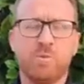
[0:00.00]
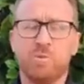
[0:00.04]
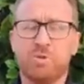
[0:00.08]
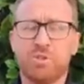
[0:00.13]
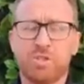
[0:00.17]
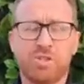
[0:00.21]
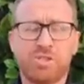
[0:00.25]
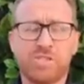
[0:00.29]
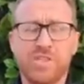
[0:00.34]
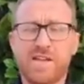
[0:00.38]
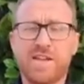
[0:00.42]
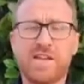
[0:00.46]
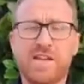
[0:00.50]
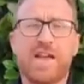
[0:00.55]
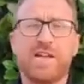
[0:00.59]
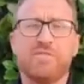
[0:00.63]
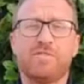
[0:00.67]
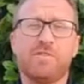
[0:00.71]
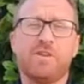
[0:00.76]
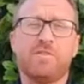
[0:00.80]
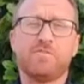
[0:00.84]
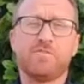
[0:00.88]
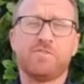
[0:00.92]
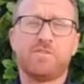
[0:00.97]
but we just didn't
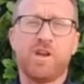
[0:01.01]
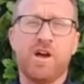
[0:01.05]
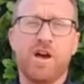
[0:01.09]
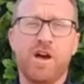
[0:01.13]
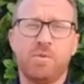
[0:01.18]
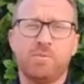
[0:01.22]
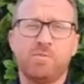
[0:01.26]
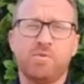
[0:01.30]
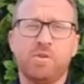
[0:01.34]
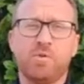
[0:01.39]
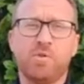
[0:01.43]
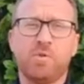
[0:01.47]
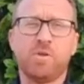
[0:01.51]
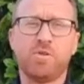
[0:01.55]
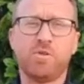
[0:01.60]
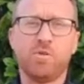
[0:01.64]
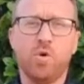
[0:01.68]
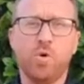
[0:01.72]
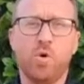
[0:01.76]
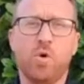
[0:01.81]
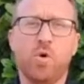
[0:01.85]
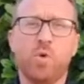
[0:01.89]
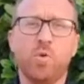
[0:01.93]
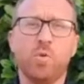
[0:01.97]
have enough time. So we
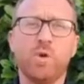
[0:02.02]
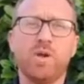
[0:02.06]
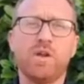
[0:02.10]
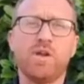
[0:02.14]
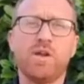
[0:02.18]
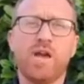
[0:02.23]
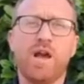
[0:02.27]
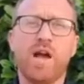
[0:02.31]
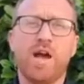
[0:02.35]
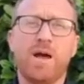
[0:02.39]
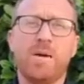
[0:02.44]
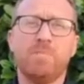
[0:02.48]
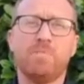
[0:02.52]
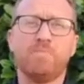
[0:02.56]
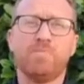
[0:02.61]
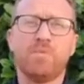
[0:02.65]
thought we'd